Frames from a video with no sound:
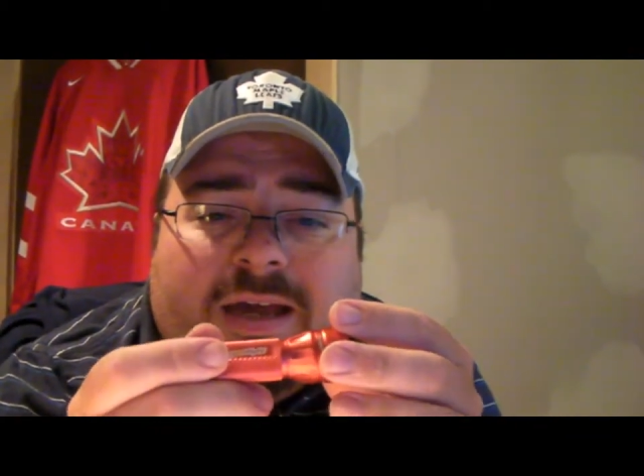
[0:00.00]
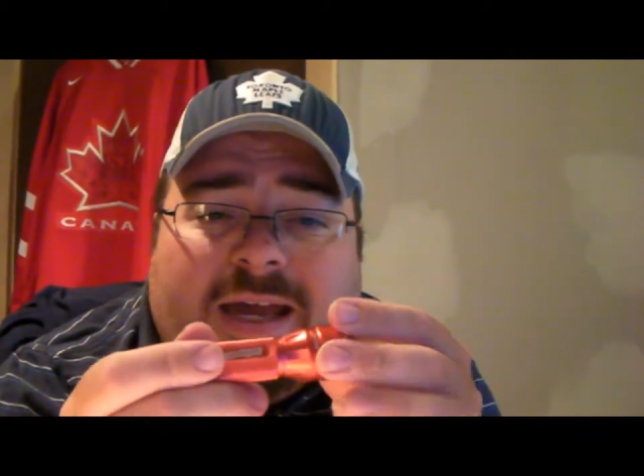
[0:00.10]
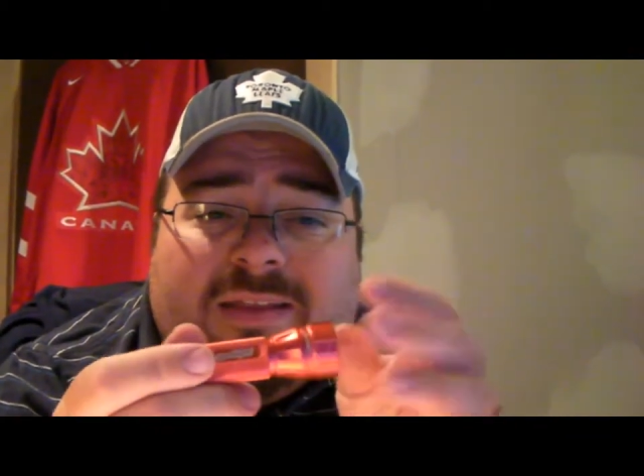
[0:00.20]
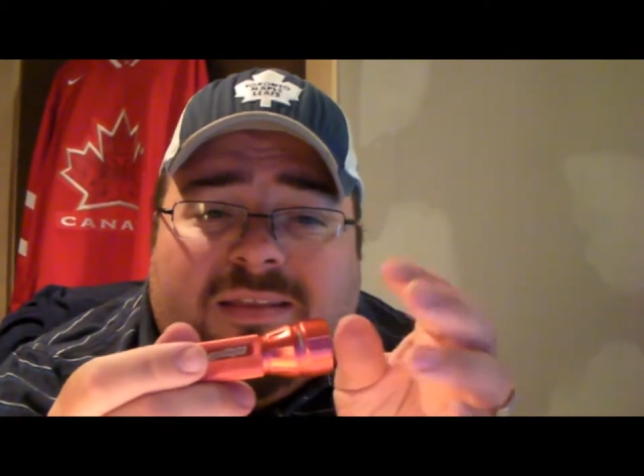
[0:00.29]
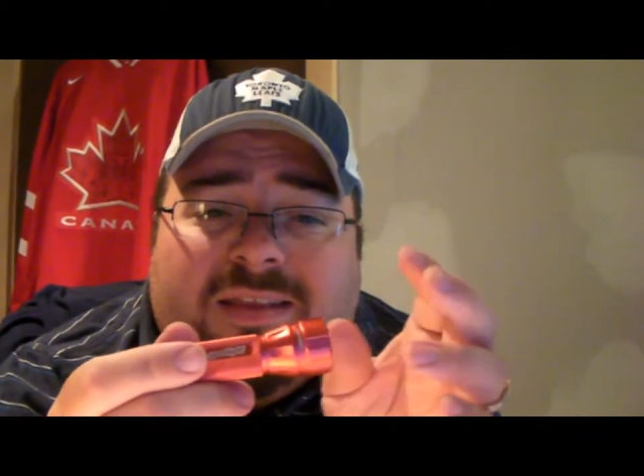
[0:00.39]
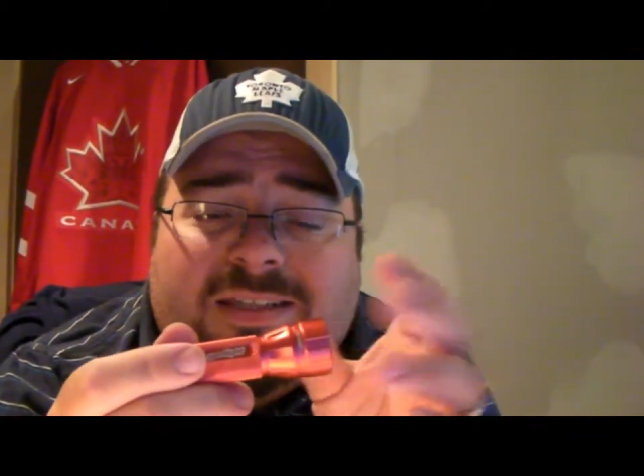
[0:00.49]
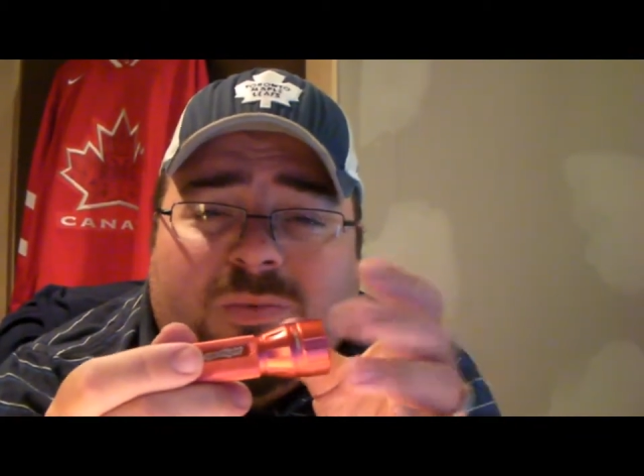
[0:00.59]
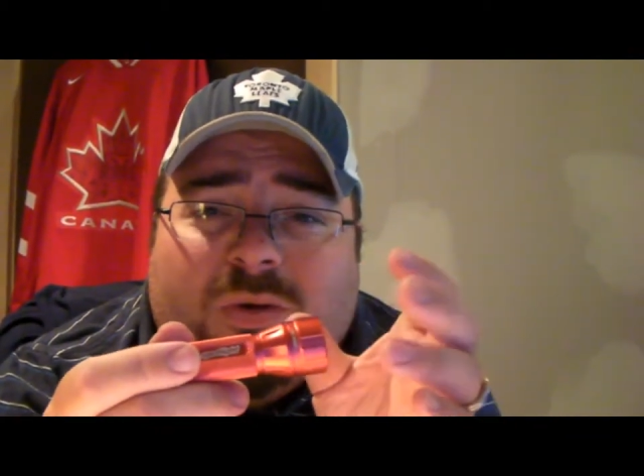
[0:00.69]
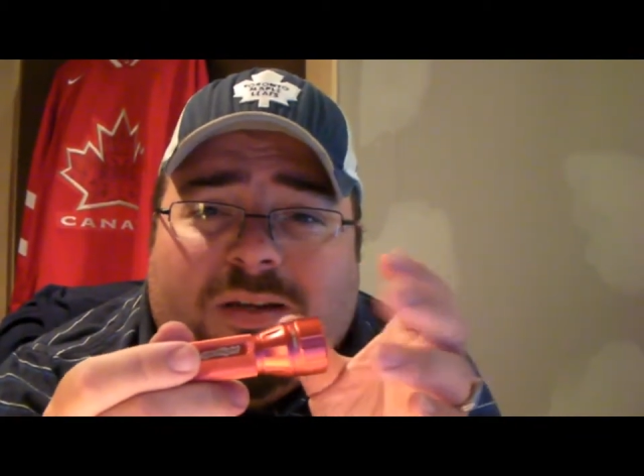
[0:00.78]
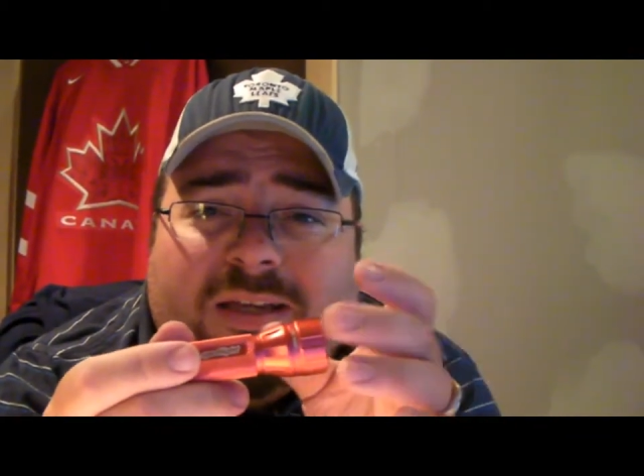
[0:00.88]
And
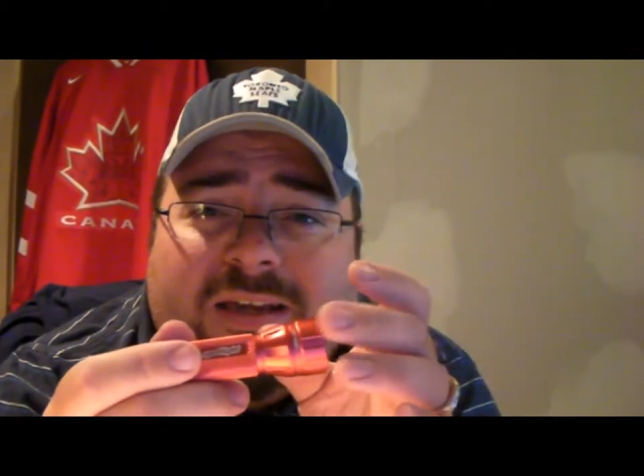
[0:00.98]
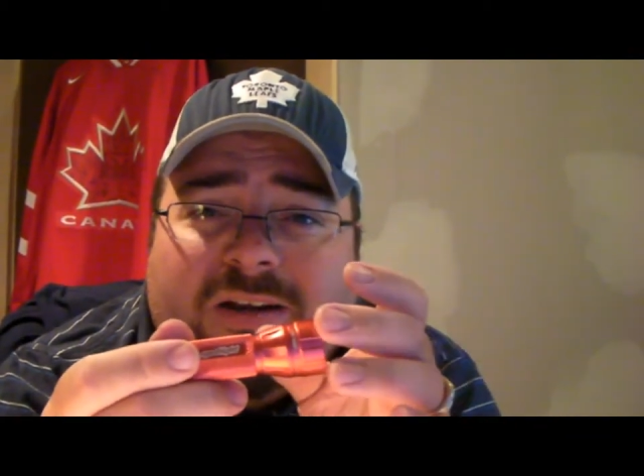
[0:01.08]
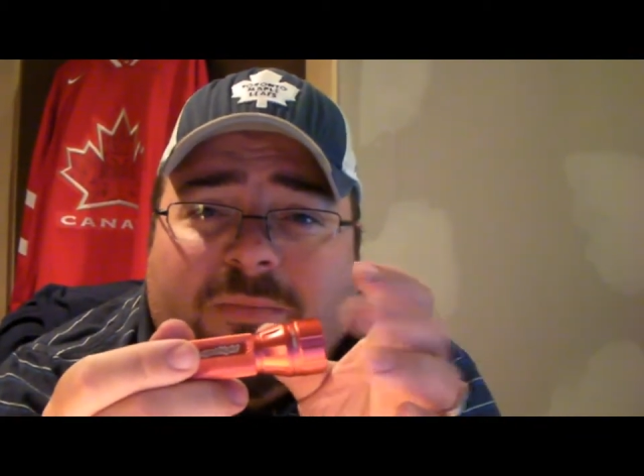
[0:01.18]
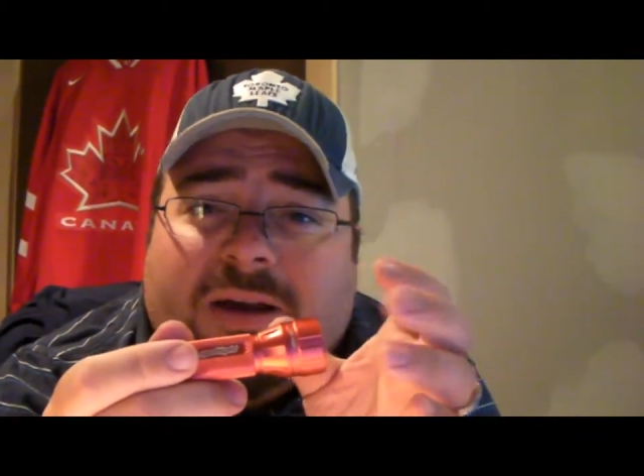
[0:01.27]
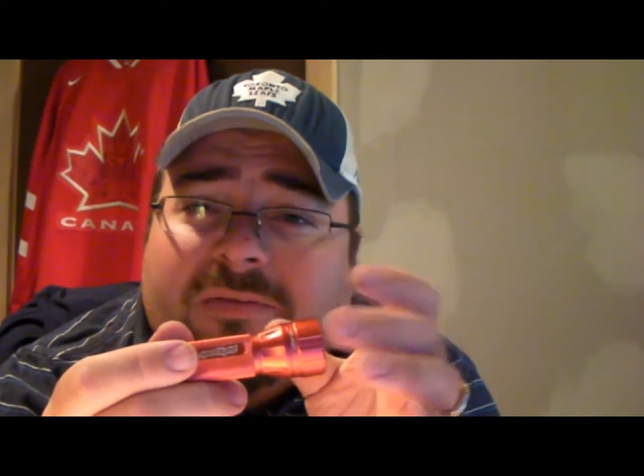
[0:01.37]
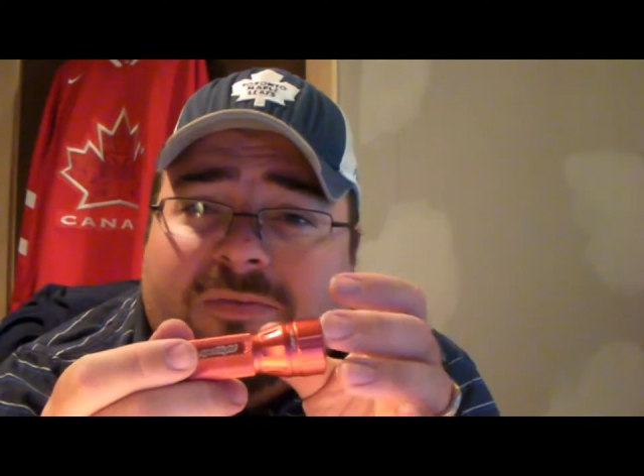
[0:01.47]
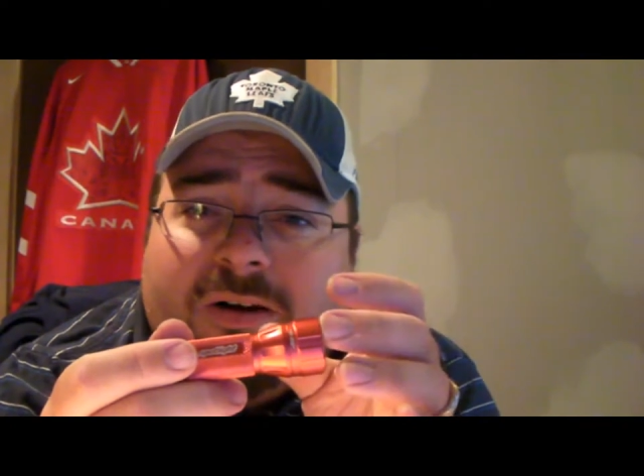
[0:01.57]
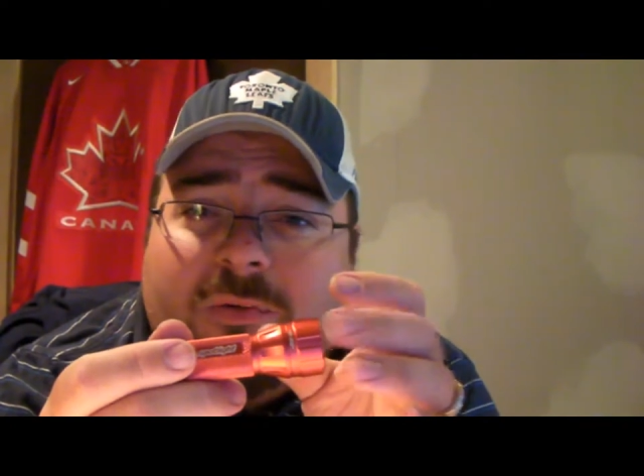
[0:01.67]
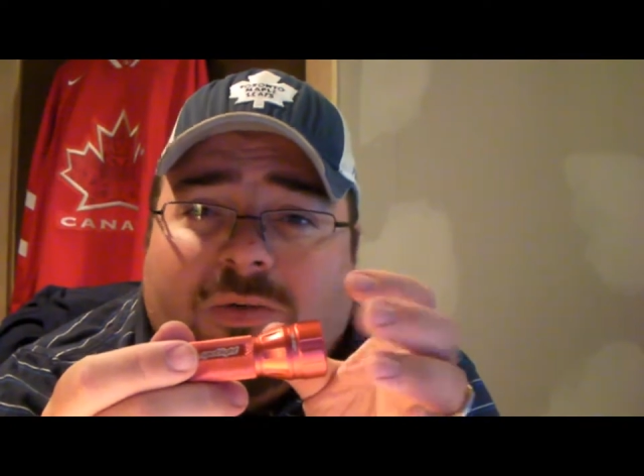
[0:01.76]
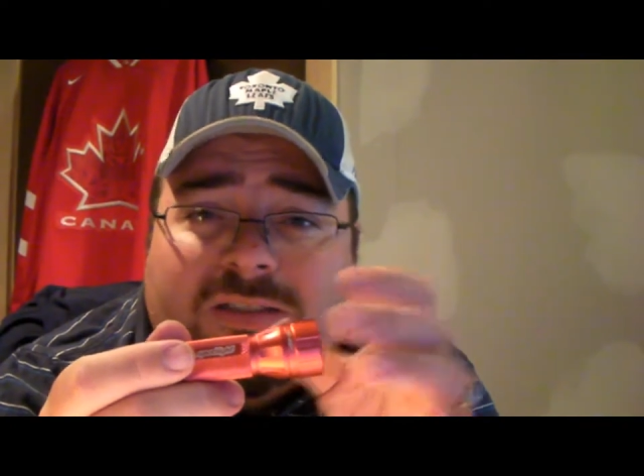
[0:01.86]
this one here, by
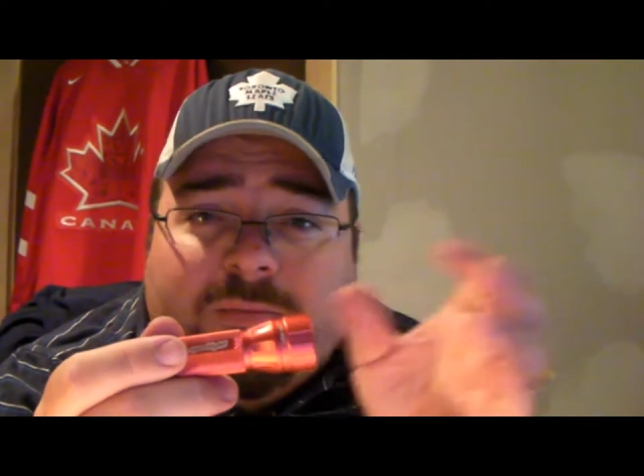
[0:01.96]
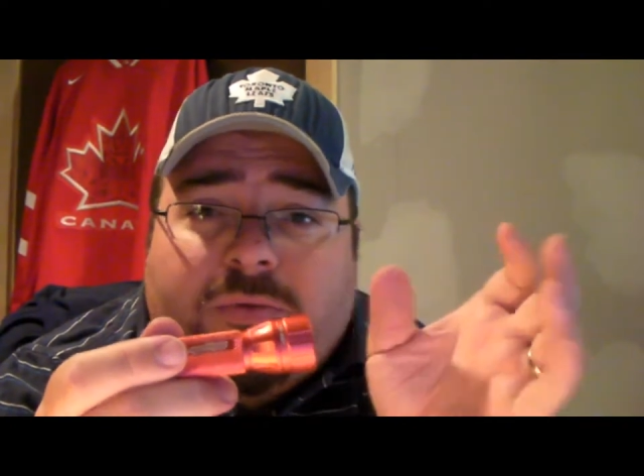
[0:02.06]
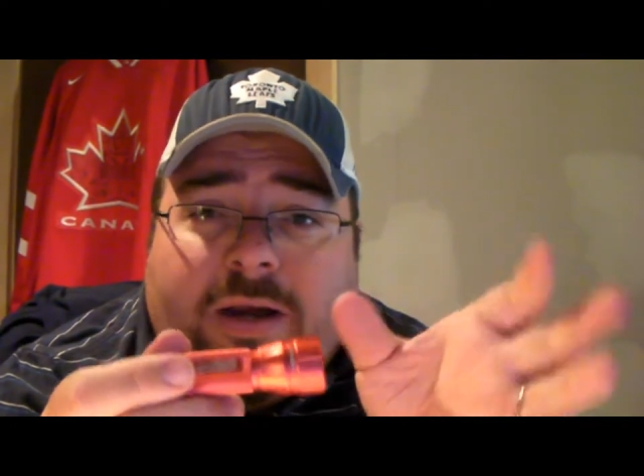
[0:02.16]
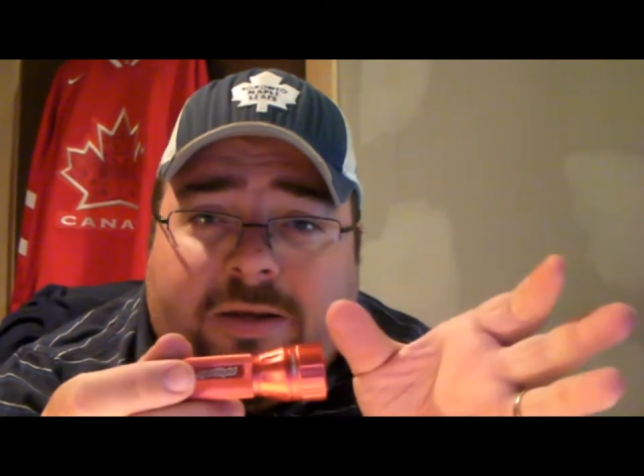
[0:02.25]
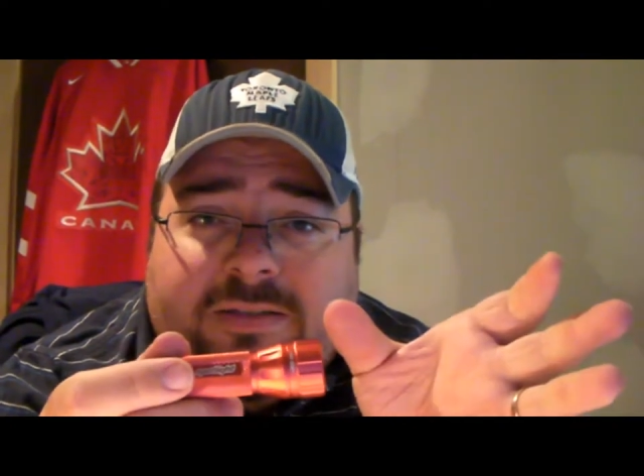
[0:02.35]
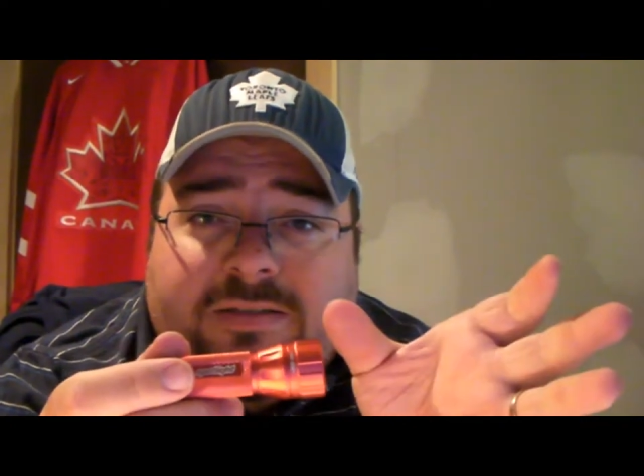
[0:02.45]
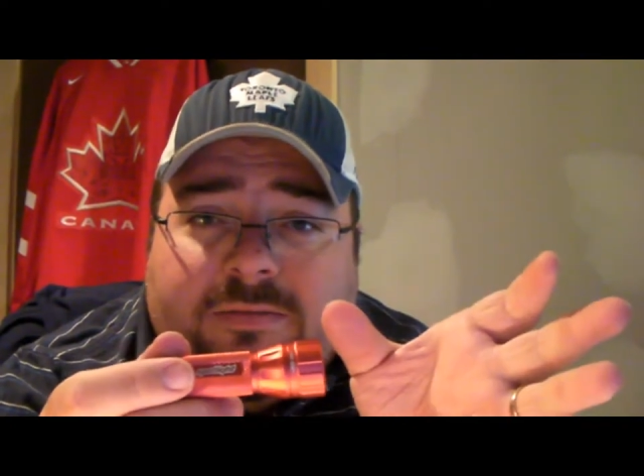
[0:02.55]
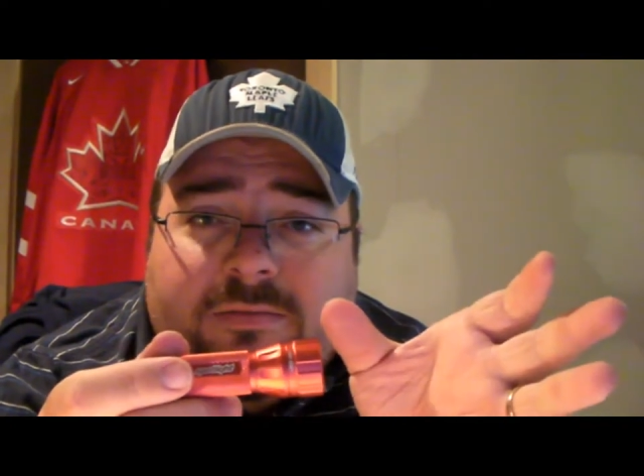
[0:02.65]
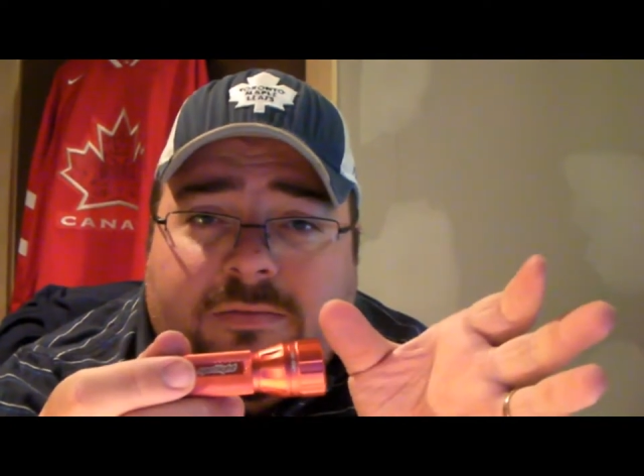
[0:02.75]
far, was the brightest.